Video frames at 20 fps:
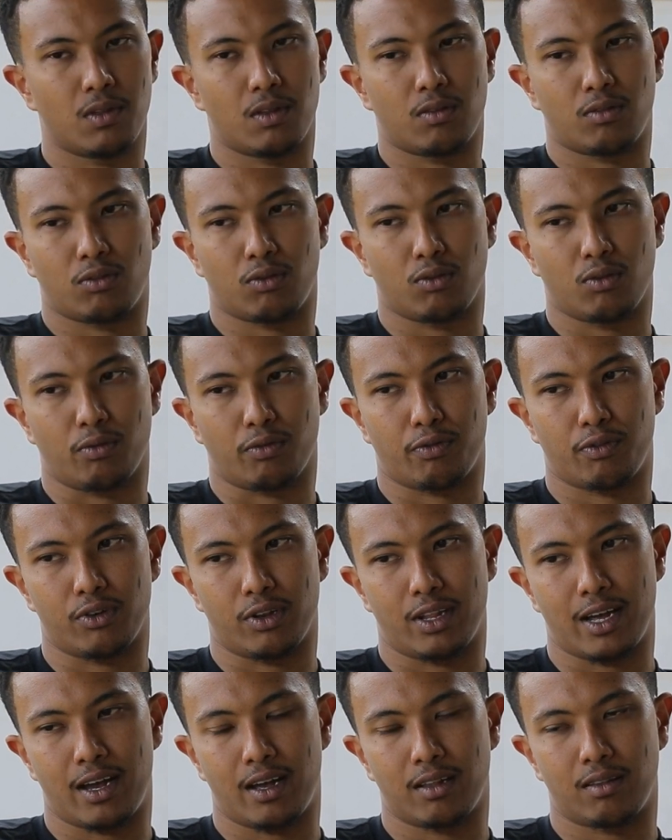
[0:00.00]
So for
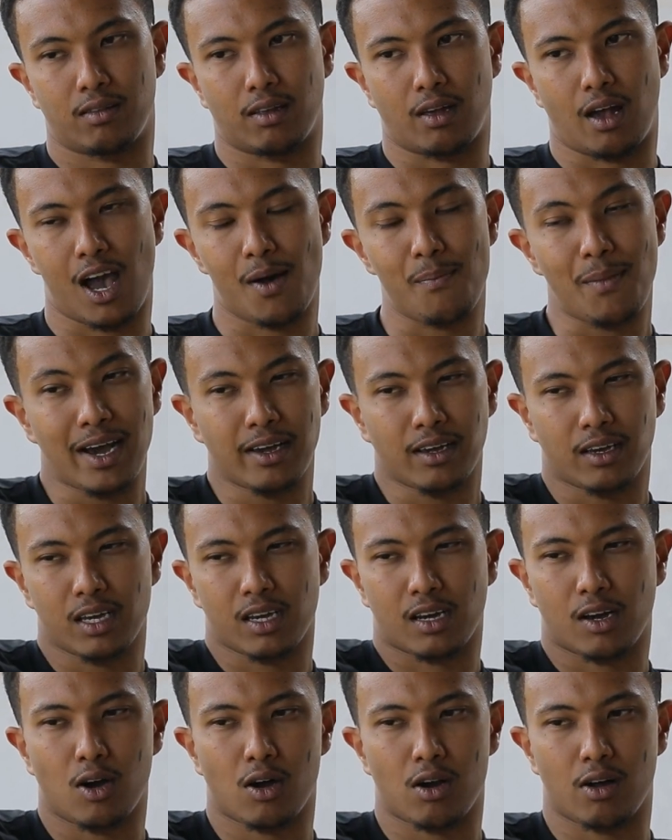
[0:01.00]
that, I might
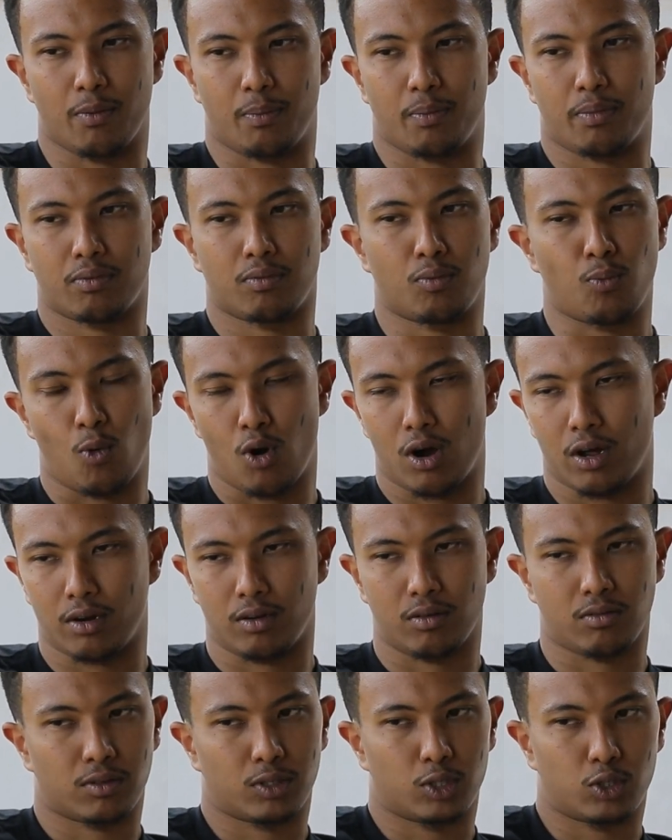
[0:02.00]
get caught up
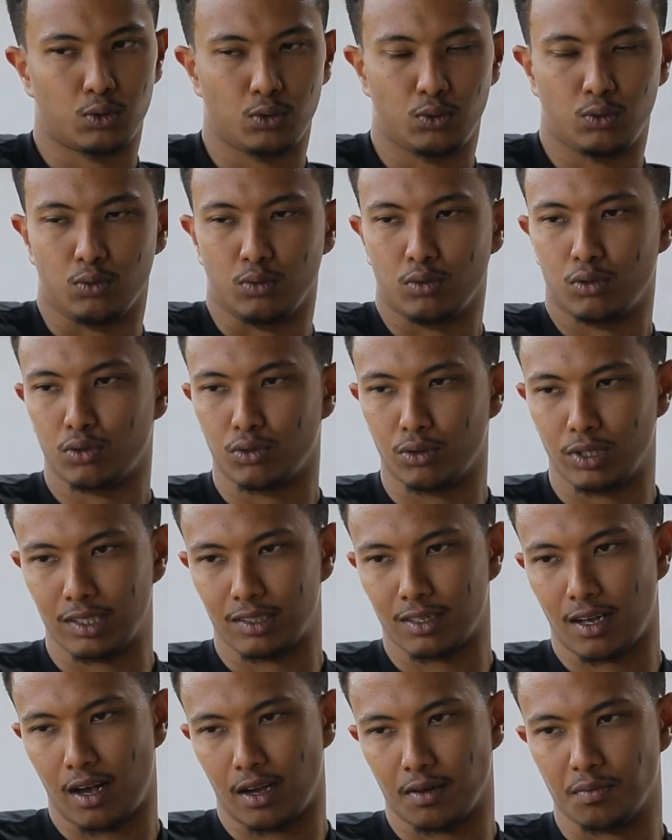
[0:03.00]
1, 2, 3
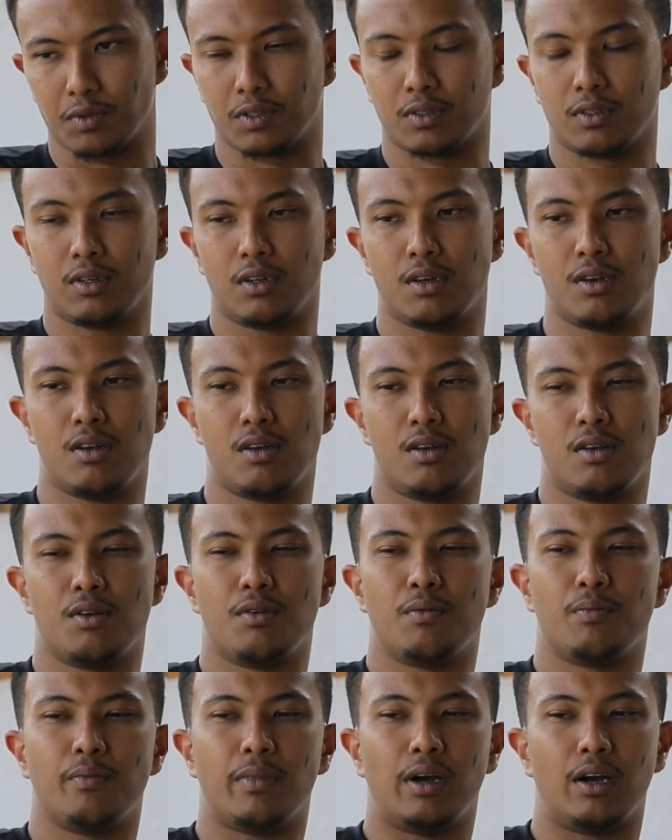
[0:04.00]
times,
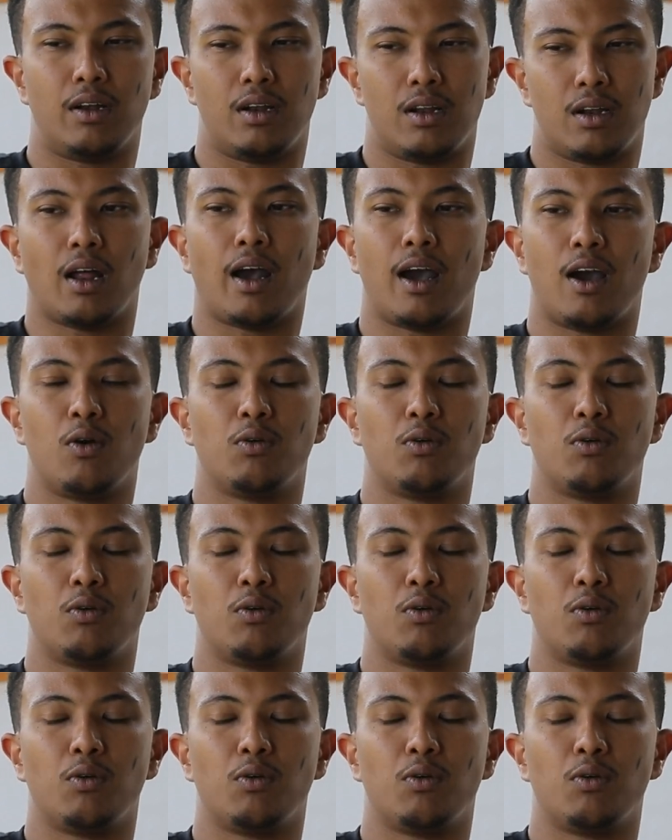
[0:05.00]
but I